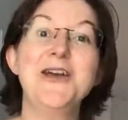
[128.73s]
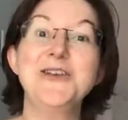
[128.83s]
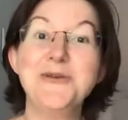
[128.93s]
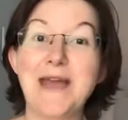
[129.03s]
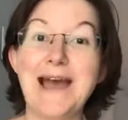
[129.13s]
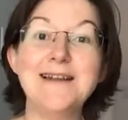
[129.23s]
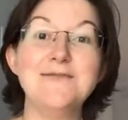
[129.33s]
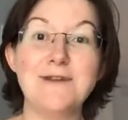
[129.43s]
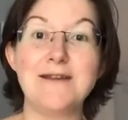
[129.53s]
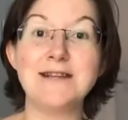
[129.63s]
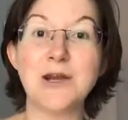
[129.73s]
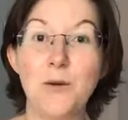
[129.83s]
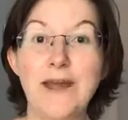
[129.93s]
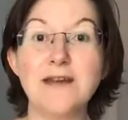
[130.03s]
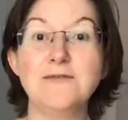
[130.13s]
you get a very
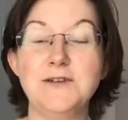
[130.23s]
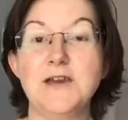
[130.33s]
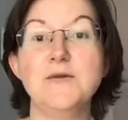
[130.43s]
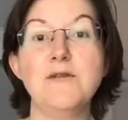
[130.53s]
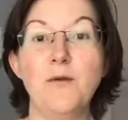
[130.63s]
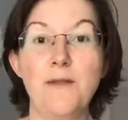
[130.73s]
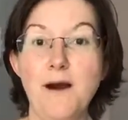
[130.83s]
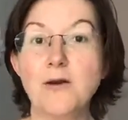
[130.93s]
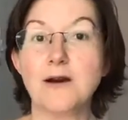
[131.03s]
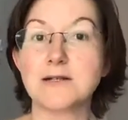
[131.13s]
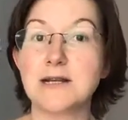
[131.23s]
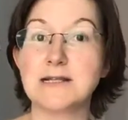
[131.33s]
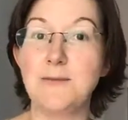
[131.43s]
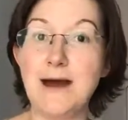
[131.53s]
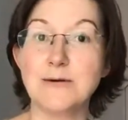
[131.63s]
quick view of what the whole article
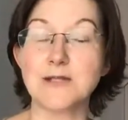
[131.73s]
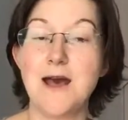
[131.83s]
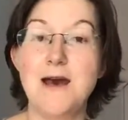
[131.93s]
is about.